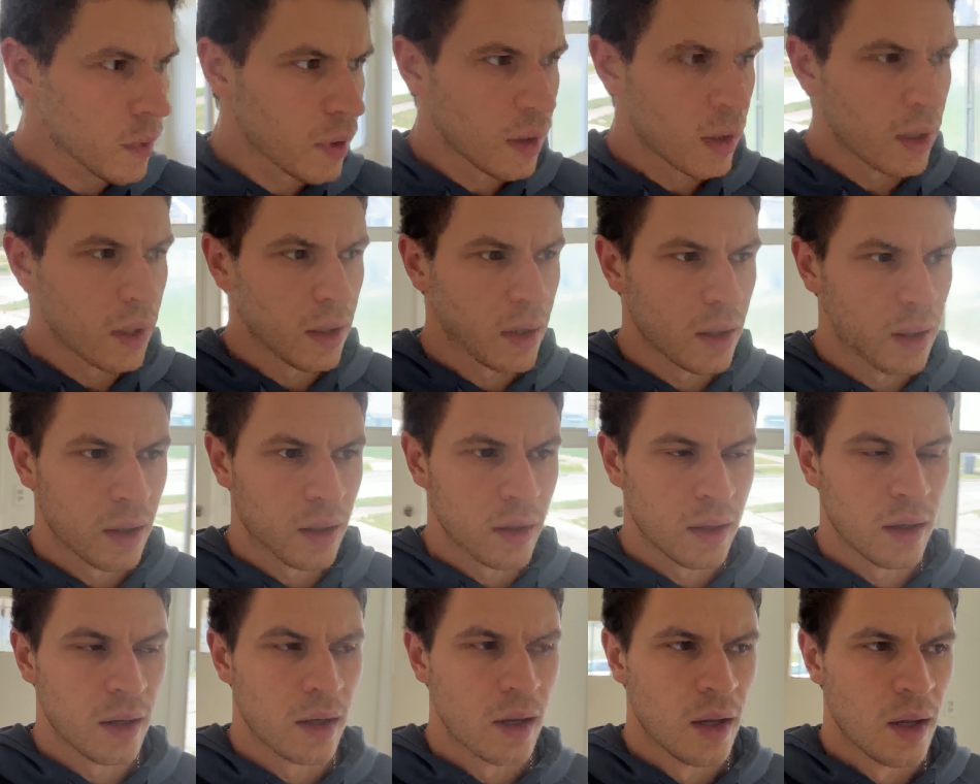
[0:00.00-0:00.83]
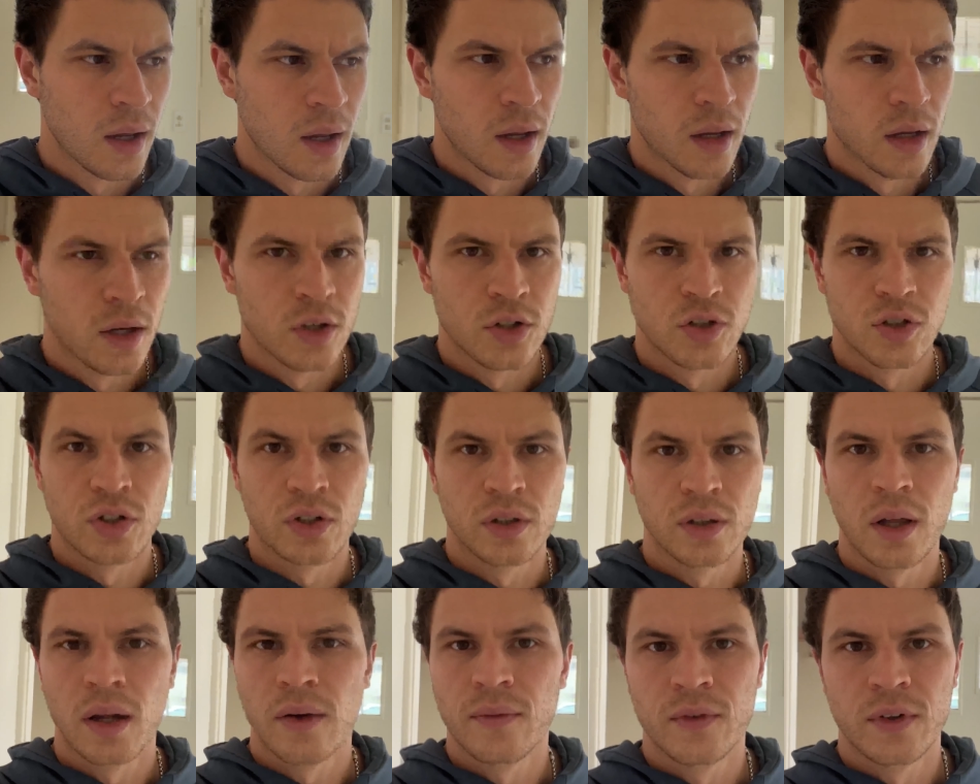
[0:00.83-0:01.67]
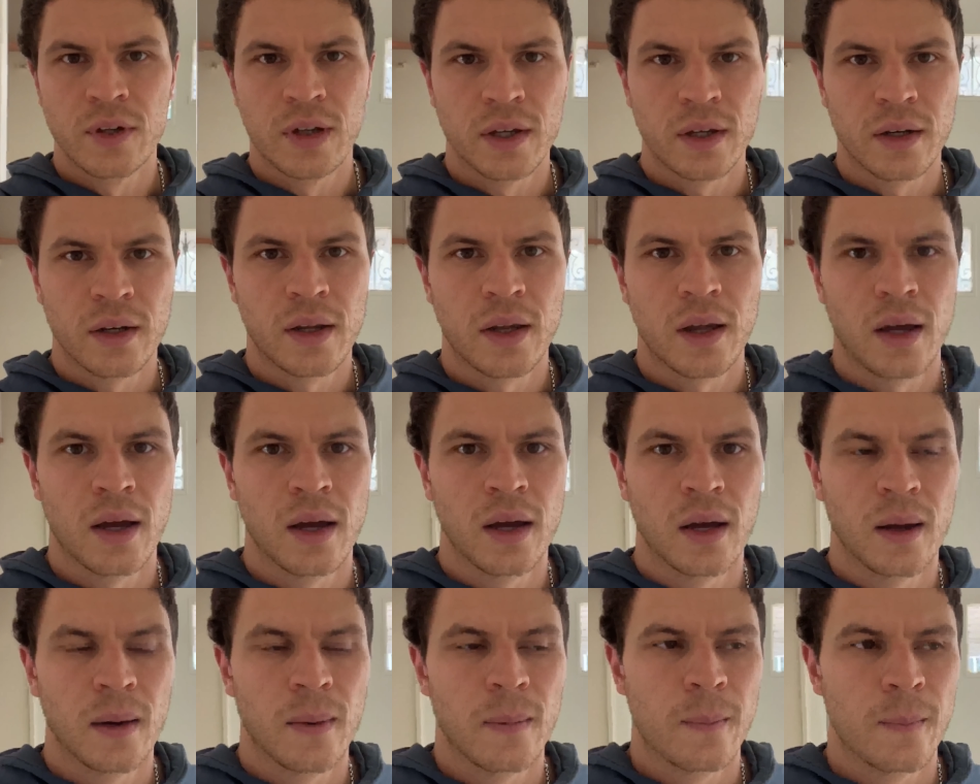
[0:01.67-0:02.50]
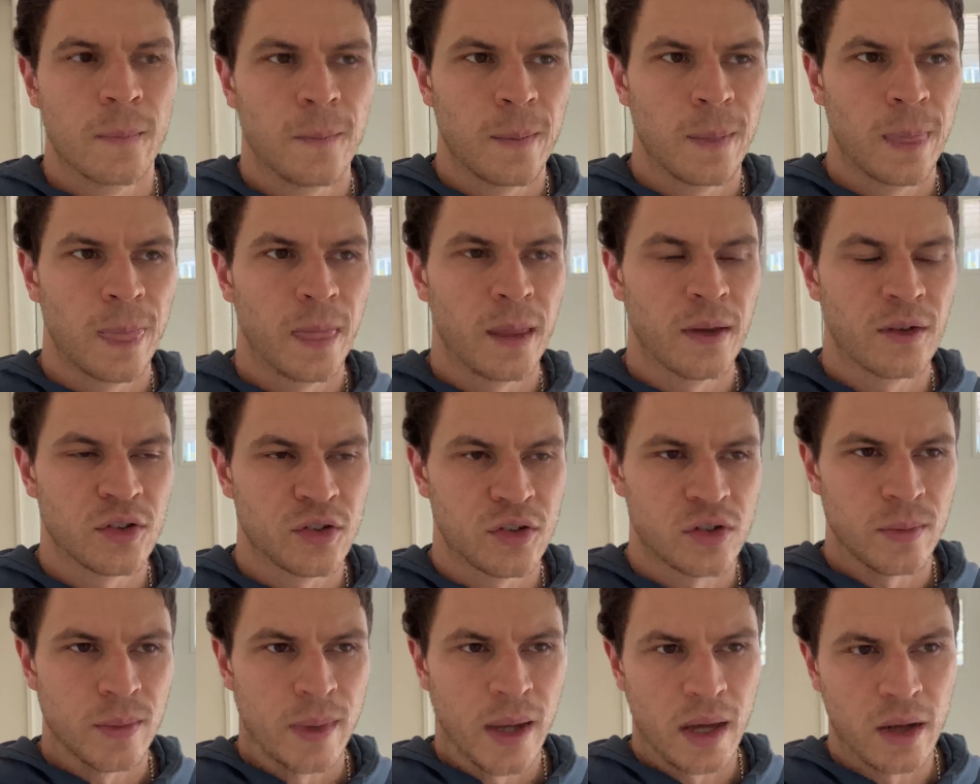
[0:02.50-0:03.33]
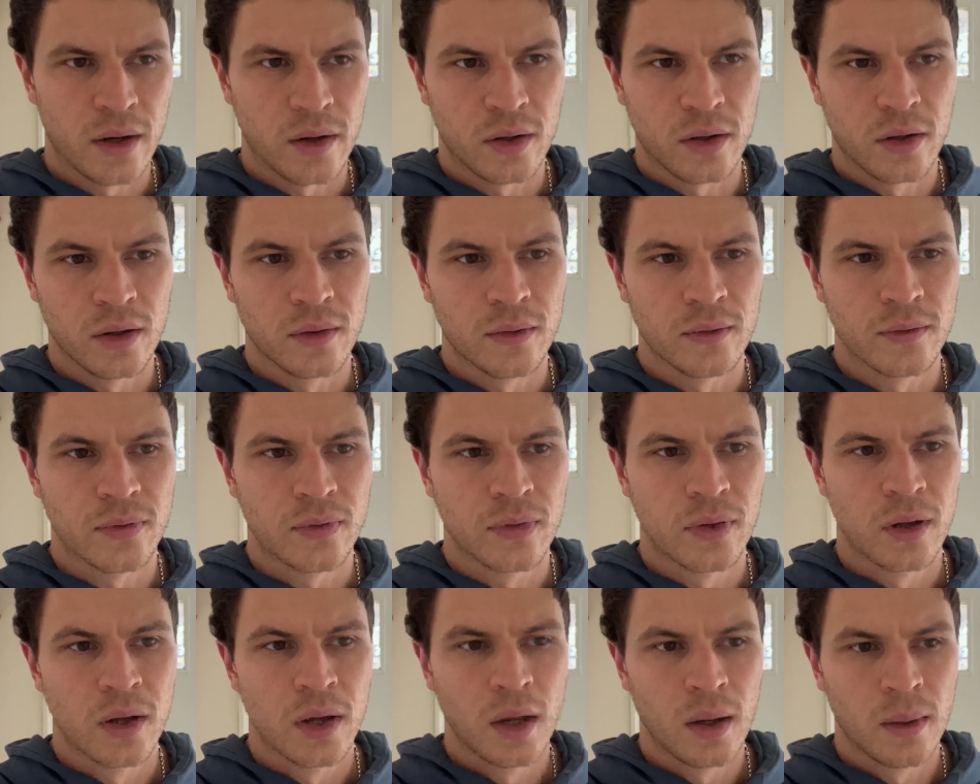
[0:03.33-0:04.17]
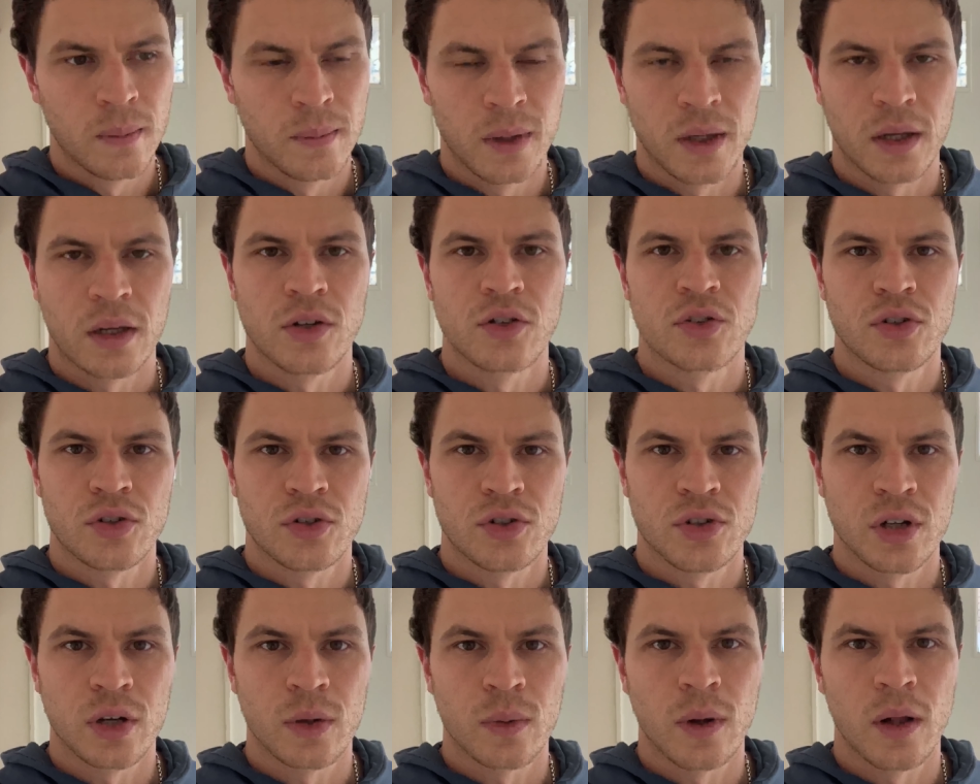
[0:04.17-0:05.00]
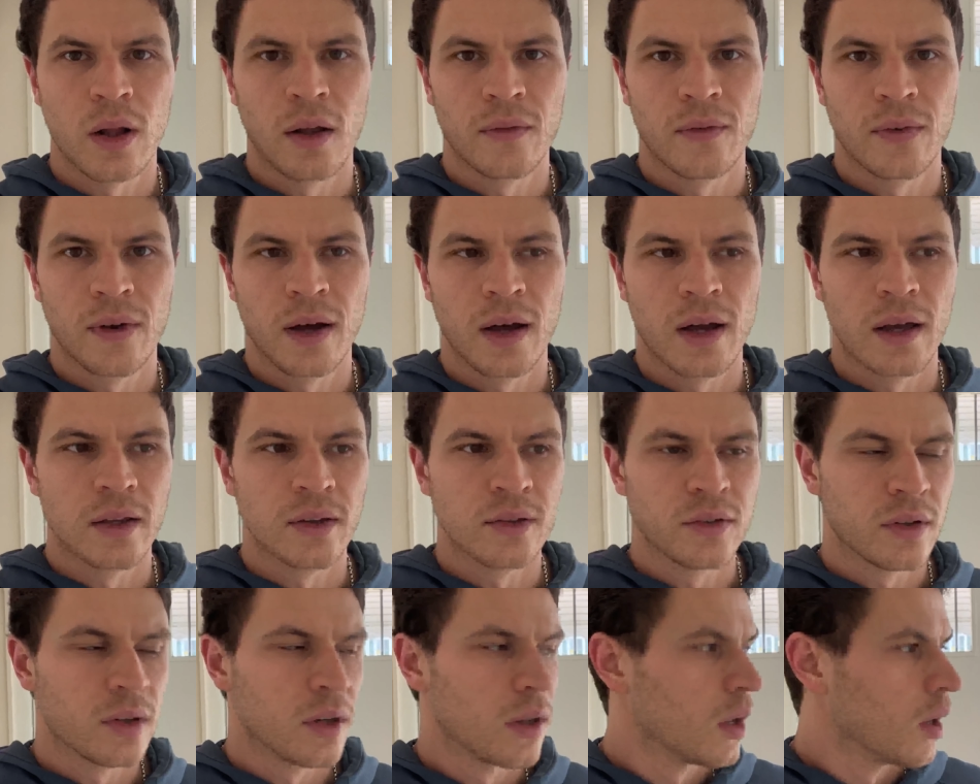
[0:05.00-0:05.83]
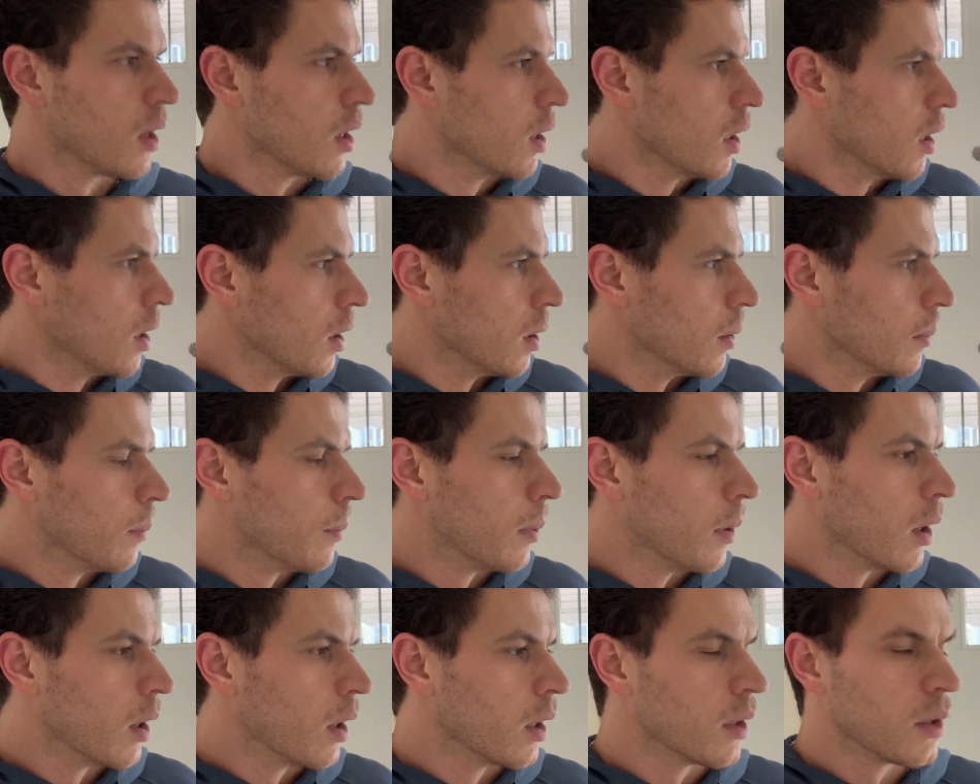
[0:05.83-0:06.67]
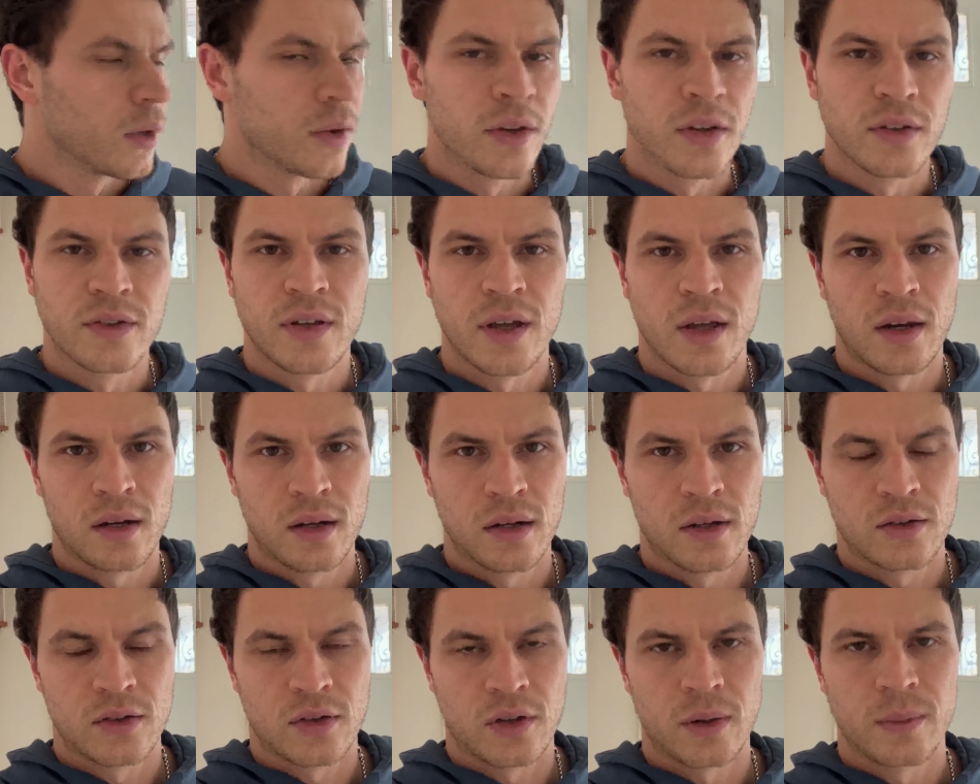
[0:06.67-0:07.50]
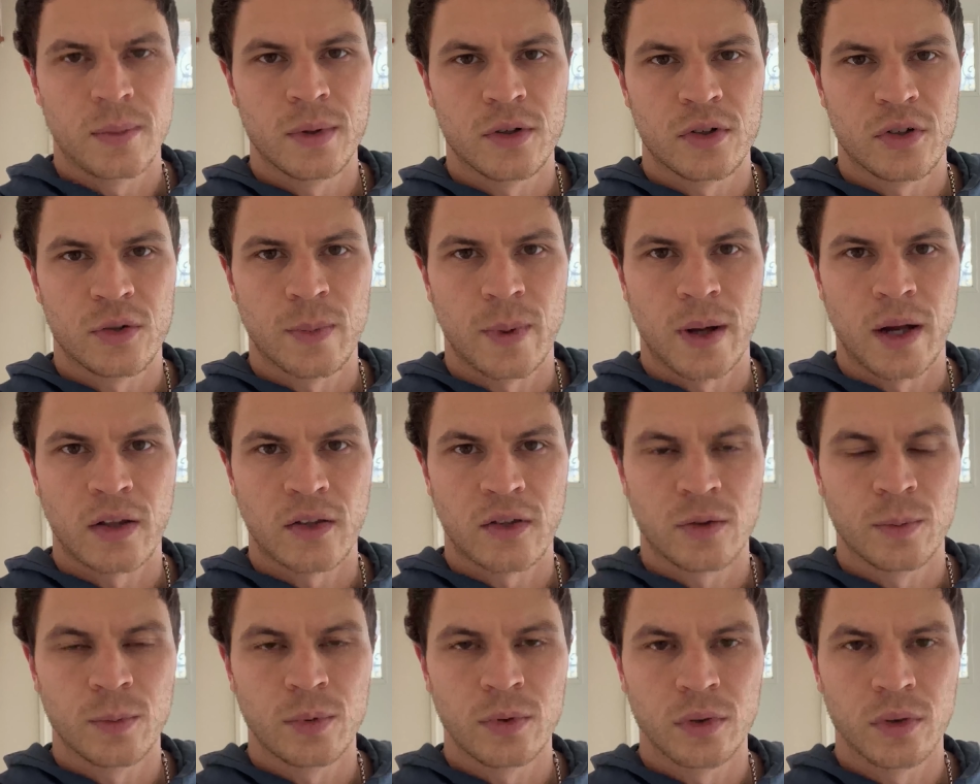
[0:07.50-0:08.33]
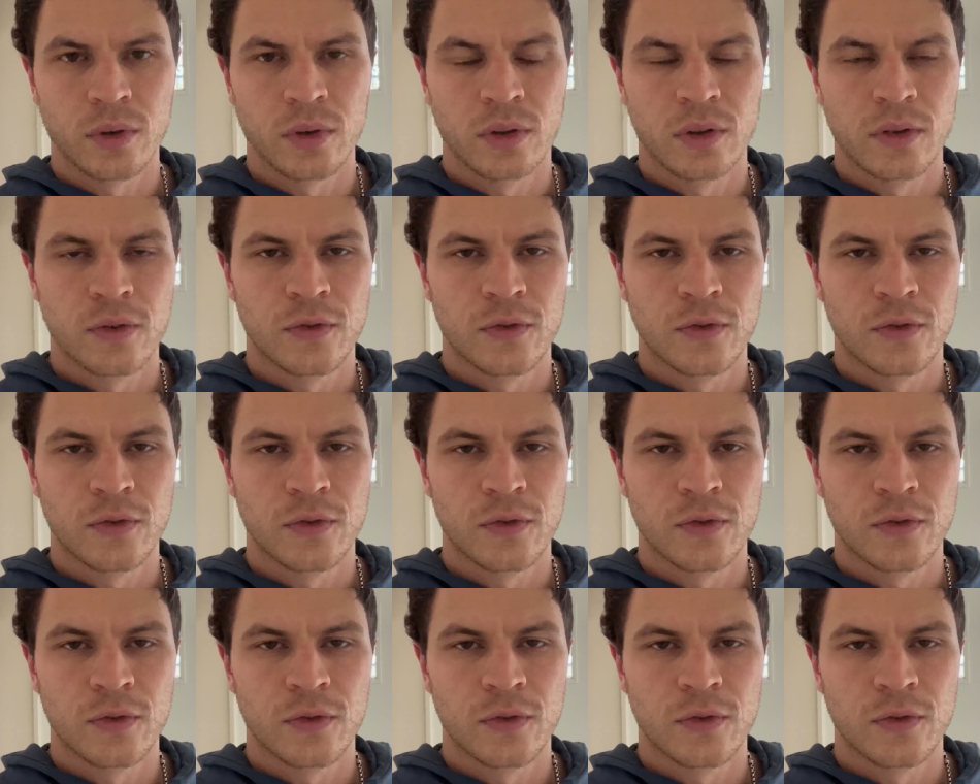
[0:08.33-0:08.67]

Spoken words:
And she loved it. It's just a matter of making sure she qualifies. But the tenant is gonna be responsible